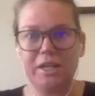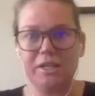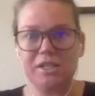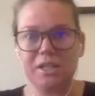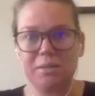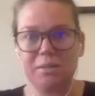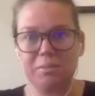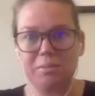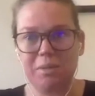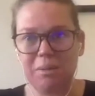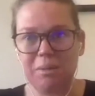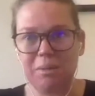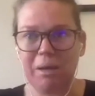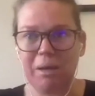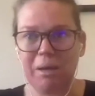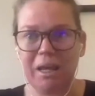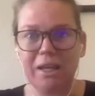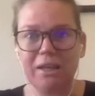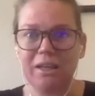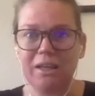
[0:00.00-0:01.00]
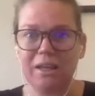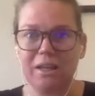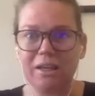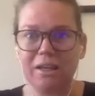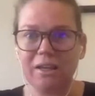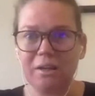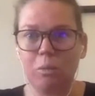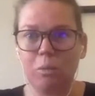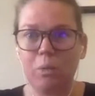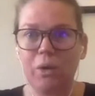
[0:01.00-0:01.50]
and where you need to be
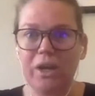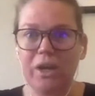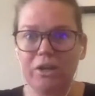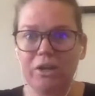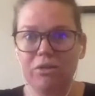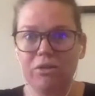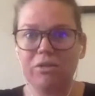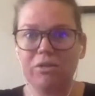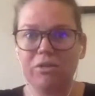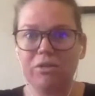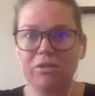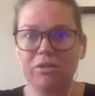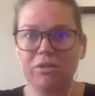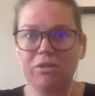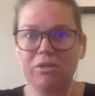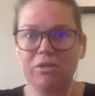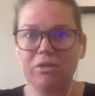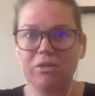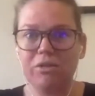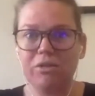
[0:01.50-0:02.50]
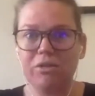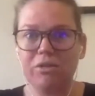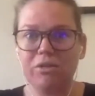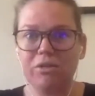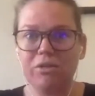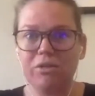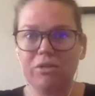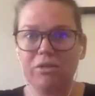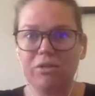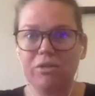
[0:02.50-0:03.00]
performing, well, then all of
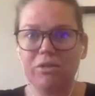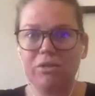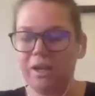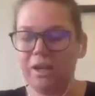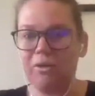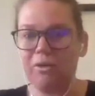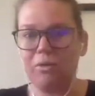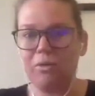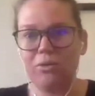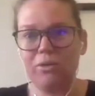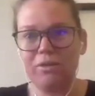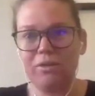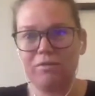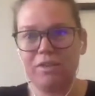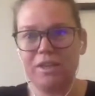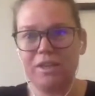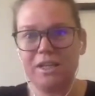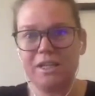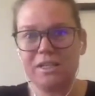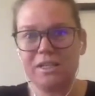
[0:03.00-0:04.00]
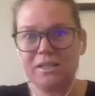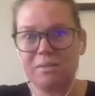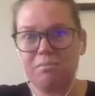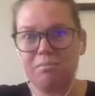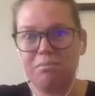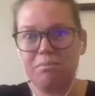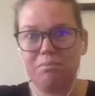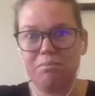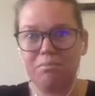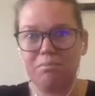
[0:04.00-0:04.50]
this gets
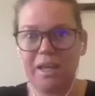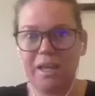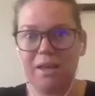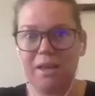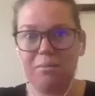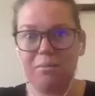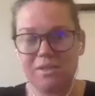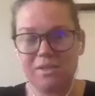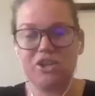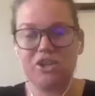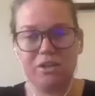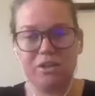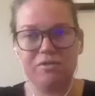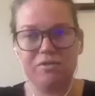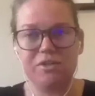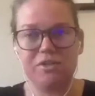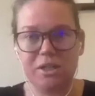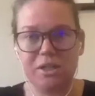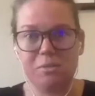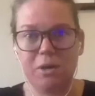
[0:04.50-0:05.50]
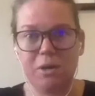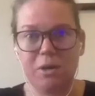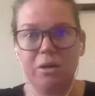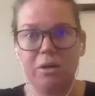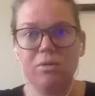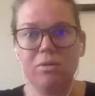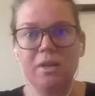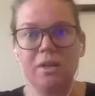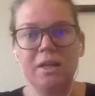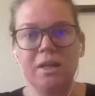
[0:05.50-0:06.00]
shifted as well.
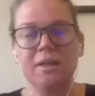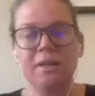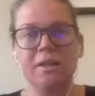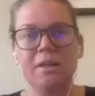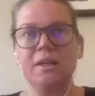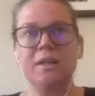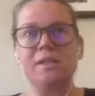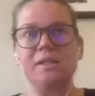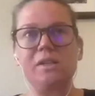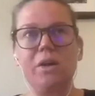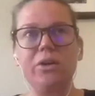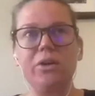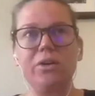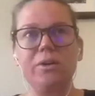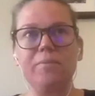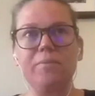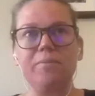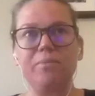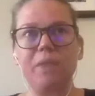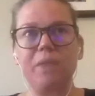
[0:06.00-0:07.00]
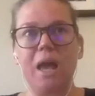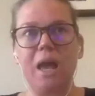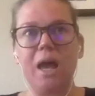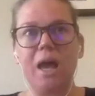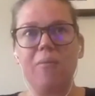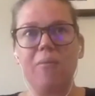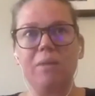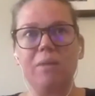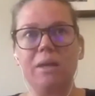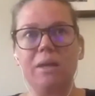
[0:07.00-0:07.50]
So the
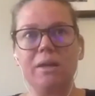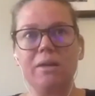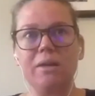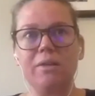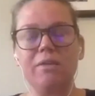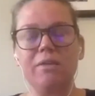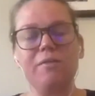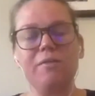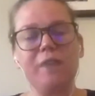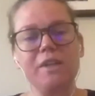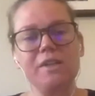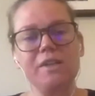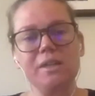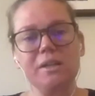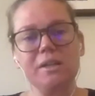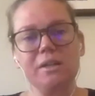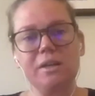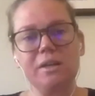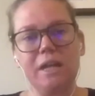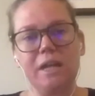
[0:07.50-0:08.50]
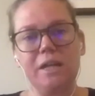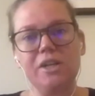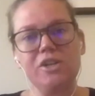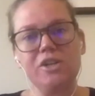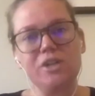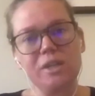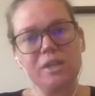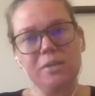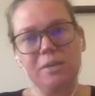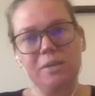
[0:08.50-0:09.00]
fact that initially
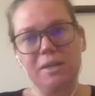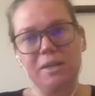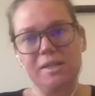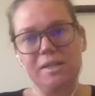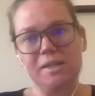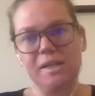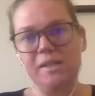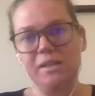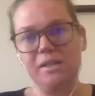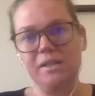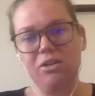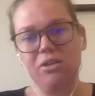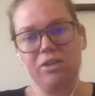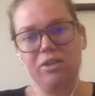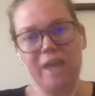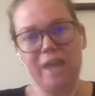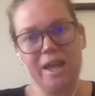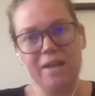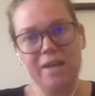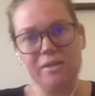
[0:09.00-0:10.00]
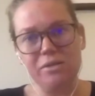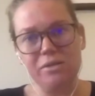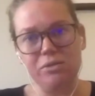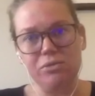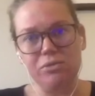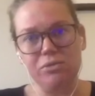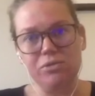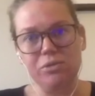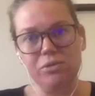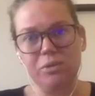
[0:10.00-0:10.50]
when the season got cancelled,
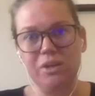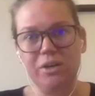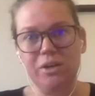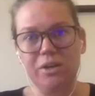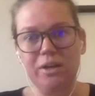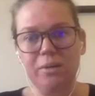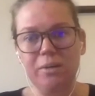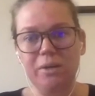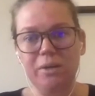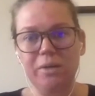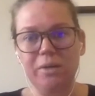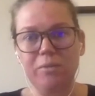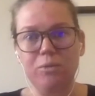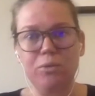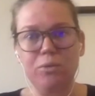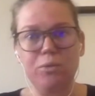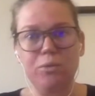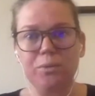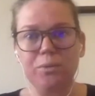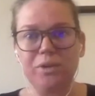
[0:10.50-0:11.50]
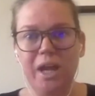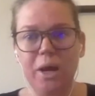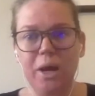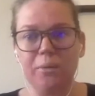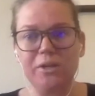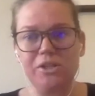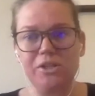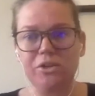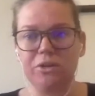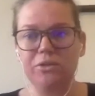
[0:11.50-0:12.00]
we kind of went, well, now we
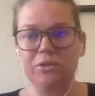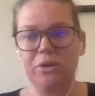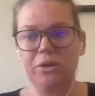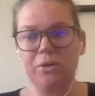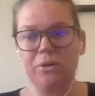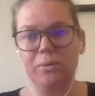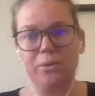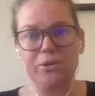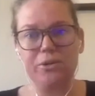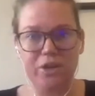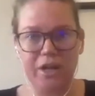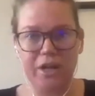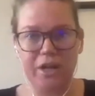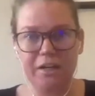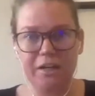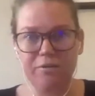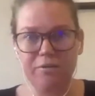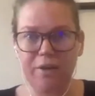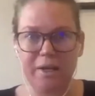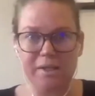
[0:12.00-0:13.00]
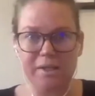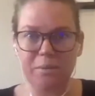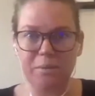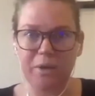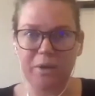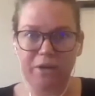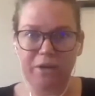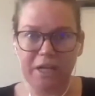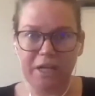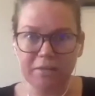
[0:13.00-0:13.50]
don't know what training phase
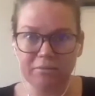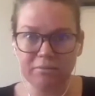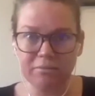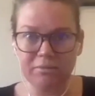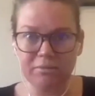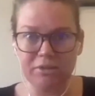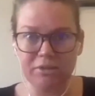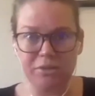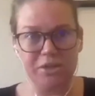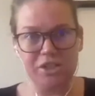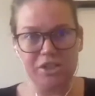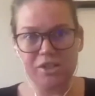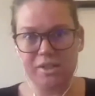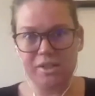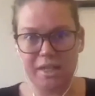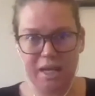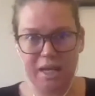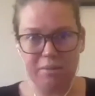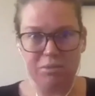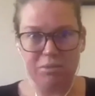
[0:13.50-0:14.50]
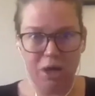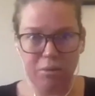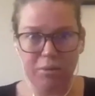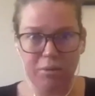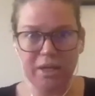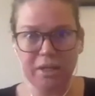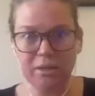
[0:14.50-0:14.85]
we're in. Do we just keep going?